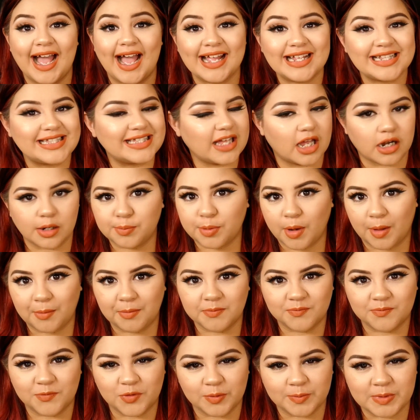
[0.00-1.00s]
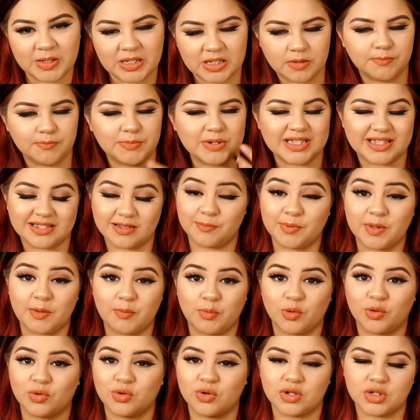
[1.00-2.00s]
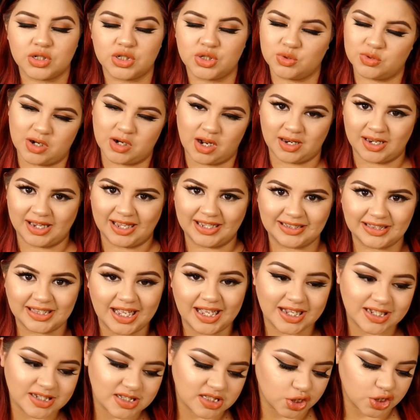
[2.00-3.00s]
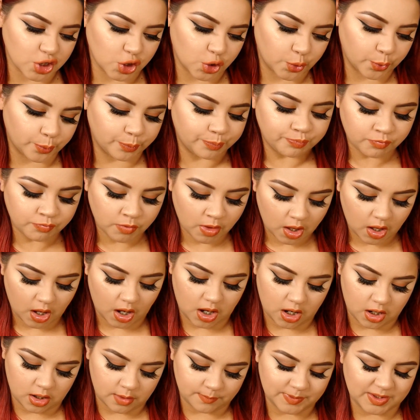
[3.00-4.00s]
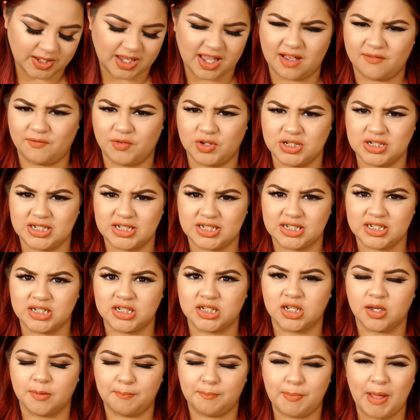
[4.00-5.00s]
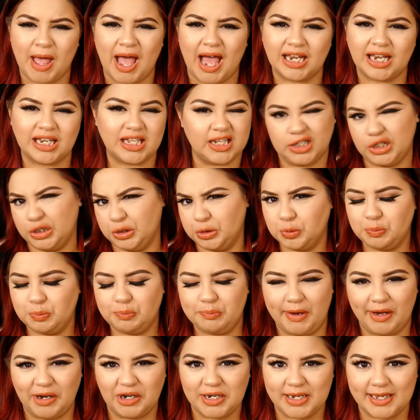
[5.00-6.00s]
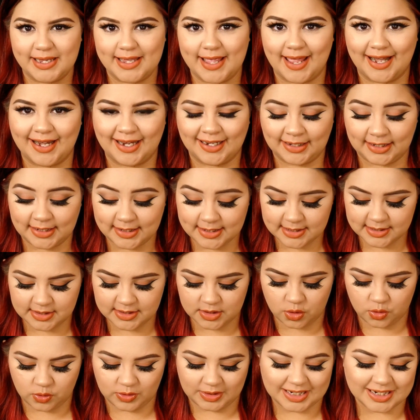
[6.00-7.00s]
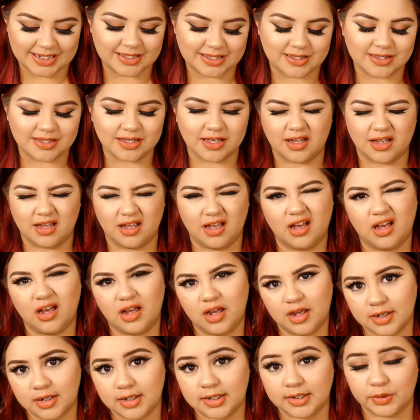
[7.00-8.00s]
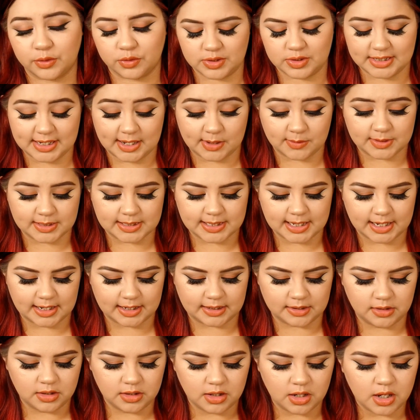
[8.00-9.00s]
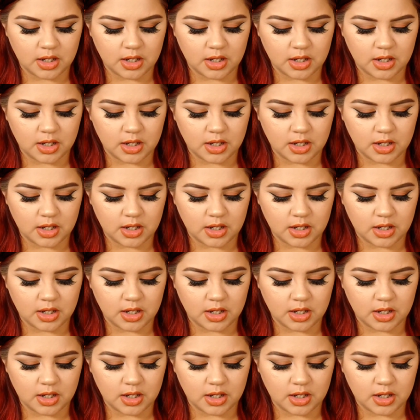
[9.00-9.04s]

It's not a problem for me, but some people do not like that. So um, the Kat Von D palette, you barely get any, so that's a little downside.